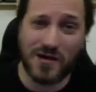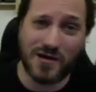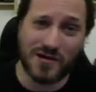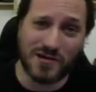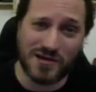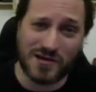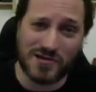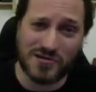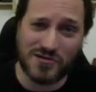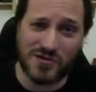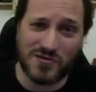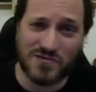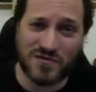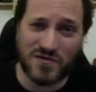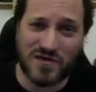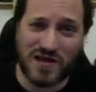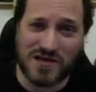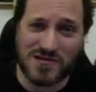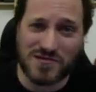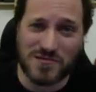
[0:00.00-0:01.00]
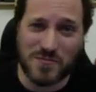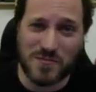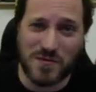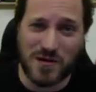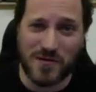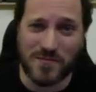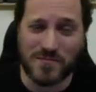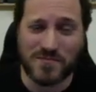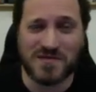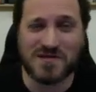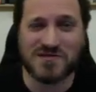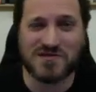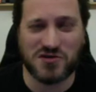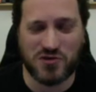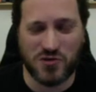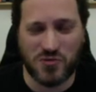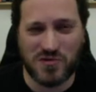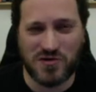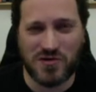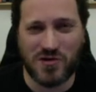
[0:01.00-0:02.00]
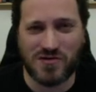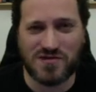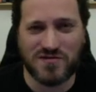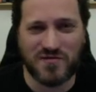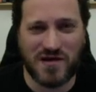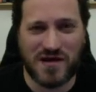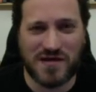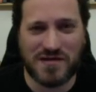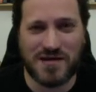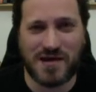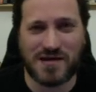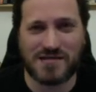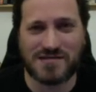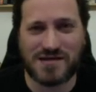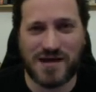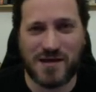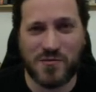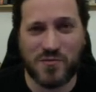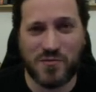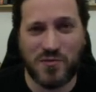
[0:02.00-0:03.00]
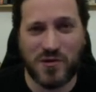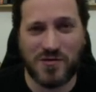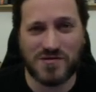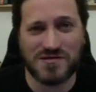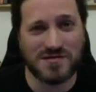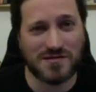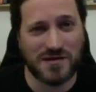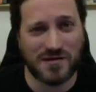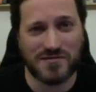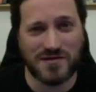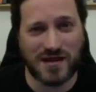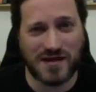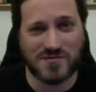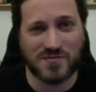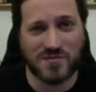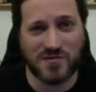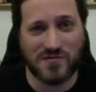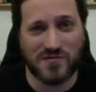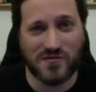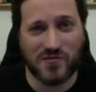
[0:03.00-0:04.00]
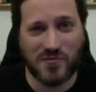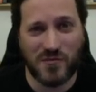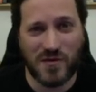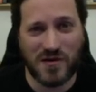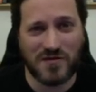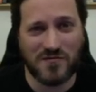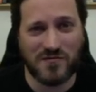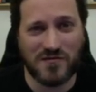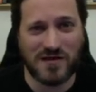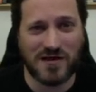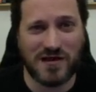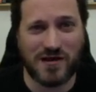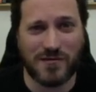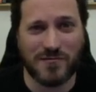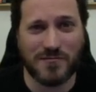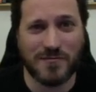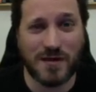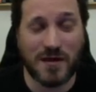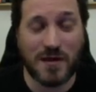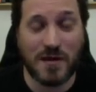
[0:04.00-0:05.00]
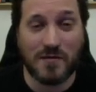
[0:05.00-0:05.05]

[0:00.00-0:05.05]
and click the notification bell so you'll be notified next time we post a Desperate Filmmaker video.